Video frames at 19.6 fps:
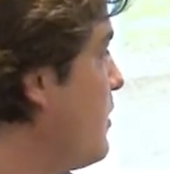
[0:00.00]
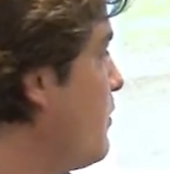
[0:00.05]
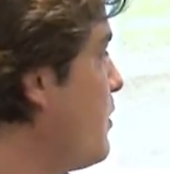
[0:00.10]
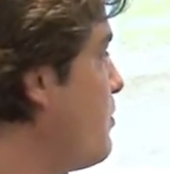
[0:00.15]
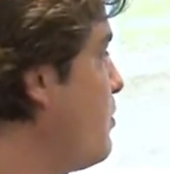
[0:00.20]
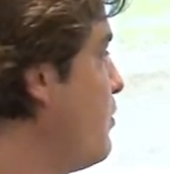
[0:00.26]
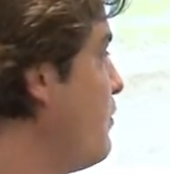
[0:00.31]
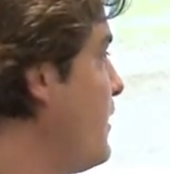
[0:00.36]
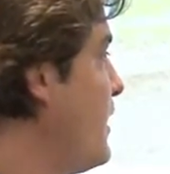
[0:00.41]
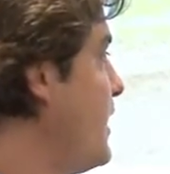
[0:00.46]
de Una, we
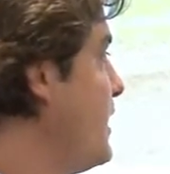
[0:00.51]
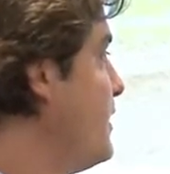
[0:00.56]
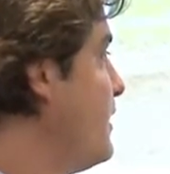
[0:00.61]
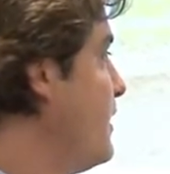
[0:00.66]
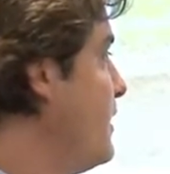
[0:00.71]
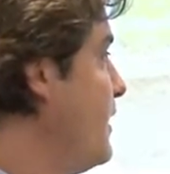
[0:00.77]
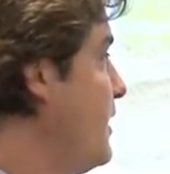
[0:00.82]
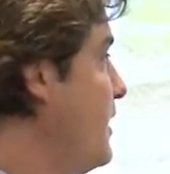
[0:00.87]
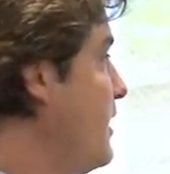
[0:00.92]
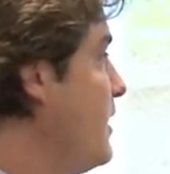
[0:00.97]
provide
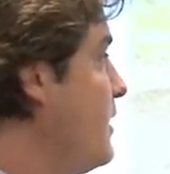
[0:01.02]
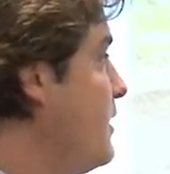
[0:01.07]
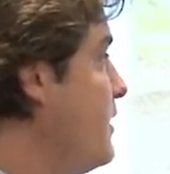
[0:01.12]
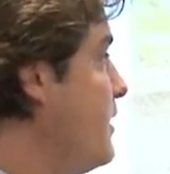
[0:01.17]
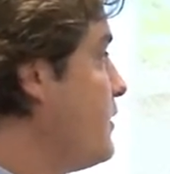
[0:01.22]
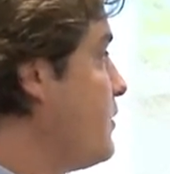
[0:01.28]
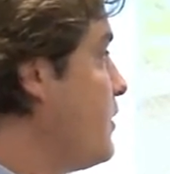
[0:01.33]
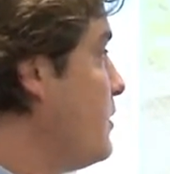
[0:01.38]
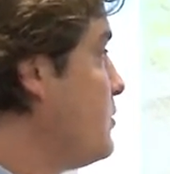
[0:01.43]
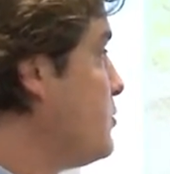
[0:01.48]

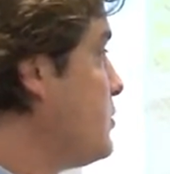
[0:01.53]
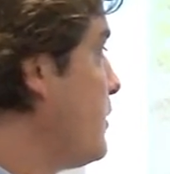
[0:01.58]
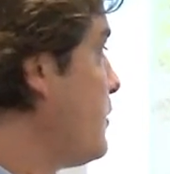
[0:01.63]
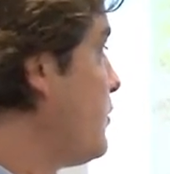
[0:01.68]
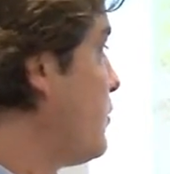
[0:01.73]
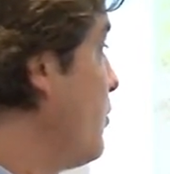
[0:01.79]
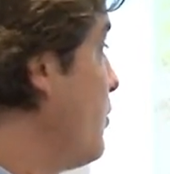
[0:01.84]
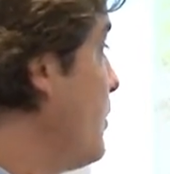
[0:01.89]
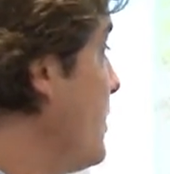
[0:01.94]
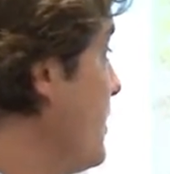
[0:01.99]
this contract,
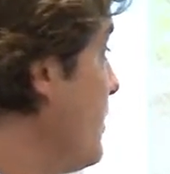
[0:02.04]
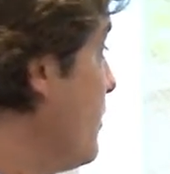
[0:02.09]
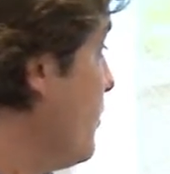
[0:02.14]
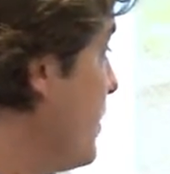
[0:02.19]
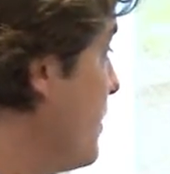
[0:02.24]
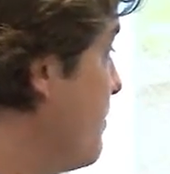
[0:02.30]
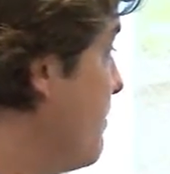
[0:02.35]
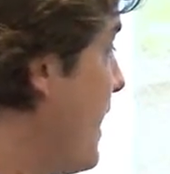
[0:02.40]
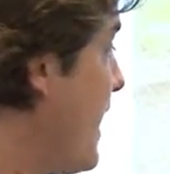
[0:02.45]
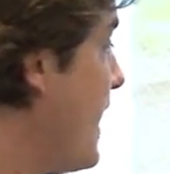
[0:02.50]
so we,
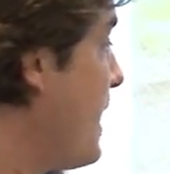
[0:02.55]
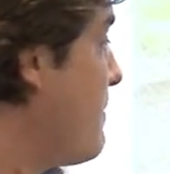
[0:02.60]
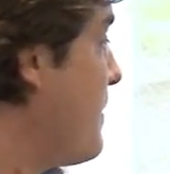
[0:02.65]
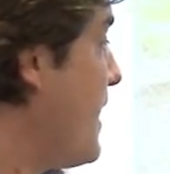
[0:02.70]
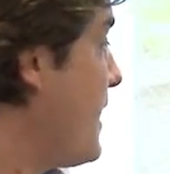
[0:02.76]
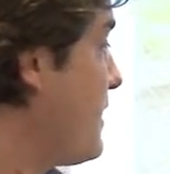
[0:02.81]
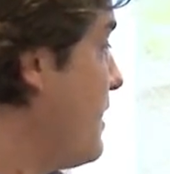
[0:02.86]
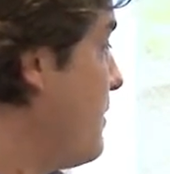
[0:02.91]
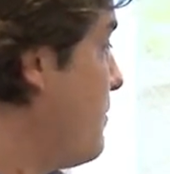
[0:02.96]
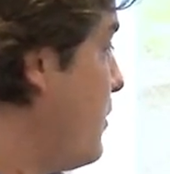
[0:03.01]
we buy
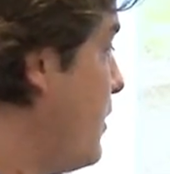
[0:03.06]
back the